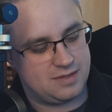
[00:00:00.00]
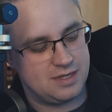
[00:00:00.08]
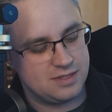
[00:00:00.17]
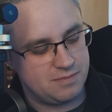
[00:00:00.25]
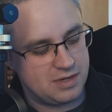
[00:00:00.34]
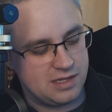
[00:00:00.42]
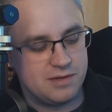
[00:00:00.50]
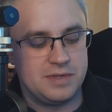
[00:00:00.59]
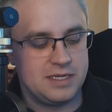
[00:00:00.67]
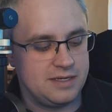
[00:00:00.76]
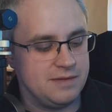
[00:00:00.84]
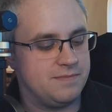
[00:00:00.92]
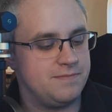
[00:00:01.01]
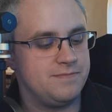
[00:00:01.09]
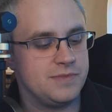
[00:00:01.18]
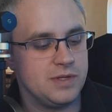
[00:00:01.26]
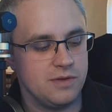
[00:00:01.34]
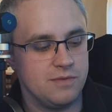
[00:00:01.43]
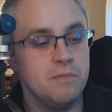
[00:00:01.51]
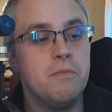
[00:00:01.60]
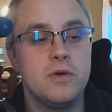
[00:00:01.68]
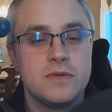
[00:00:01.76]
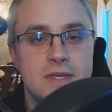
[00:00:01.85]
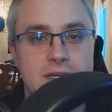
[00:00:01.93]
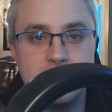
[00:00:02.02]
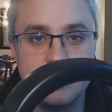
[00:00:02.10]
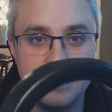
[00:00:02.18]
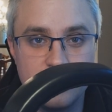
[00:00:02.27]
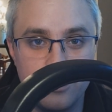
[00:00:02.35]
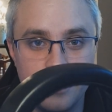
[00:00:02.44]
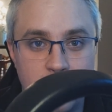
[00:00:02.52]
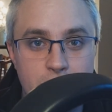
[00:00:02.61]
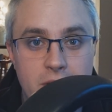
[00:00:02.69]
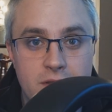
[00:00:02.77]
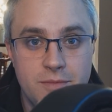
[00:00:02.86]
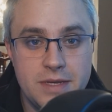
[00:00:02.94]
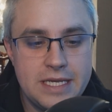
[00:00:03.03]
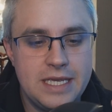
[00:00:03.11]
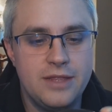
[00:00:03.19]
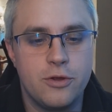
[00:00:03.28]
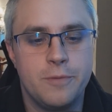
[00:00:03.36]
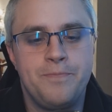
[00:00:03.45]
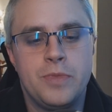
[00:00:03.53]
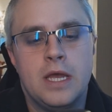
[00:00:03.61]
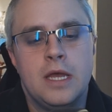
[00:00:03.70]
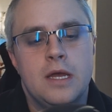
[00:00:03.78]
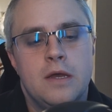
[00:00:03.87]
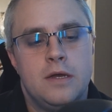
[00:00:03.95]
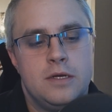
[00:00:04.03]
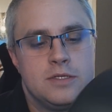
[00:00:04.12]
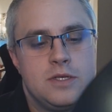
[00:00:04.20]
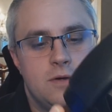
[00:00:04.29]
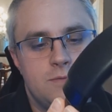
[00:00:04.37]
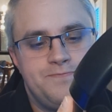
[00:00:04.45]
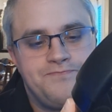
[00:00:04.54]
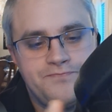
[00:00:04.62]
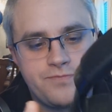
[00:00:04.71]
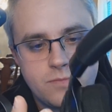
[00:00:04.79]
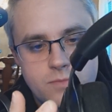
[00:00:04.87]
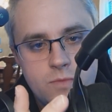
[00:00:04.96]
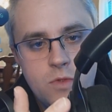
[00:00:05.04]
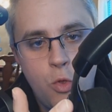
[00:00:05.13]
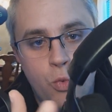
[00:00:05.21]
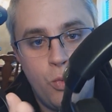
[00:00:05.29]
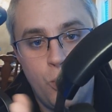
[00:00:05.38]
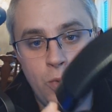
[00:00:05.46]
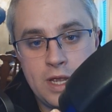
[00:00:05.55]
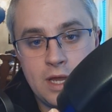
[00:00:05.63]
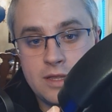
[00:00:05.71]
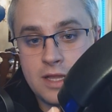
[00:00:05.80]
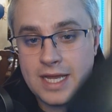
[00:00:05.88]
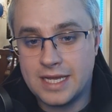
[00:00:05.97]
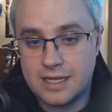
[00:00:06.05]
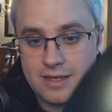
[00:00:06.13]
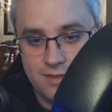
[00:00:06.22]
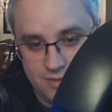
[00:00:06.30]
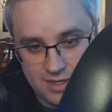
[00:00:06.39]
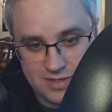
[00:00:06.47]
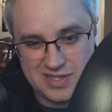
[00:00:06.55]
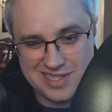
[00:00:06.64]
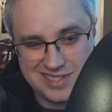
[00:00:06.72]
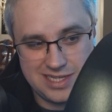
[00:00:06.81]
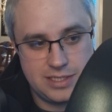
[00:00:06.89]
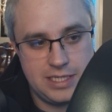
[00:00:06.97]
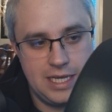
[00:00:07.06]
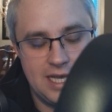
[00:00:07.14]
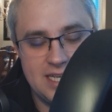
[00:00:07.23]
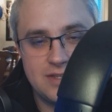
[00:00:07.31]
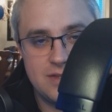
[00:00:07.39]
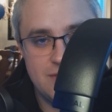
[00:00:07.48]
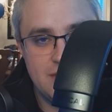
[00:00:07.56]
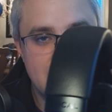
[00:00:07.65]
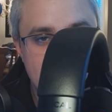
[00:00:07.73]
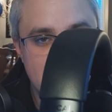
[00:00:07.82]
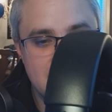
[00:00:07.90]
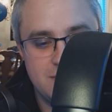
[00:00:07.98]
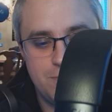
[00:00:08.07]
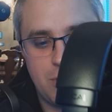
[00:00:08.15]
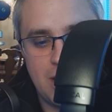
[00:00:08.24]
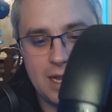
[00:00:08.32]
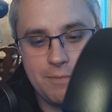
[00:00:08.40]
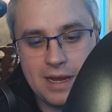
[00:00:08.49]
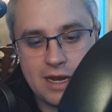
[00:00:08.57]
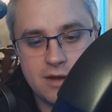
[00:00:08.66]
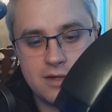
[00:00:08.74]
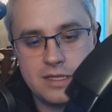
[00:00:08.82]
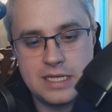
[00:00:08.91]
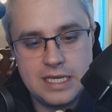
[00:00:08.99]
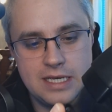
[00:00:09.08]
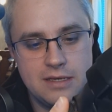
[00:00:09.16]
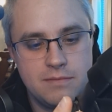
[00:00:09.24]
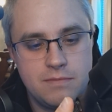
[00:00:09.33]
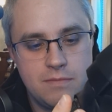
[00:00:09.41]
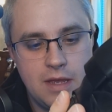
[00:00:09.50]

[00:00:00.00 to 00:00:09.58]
Doesn't bother me. So most likely this will not bother me either. So unlike the 660S, this is primarily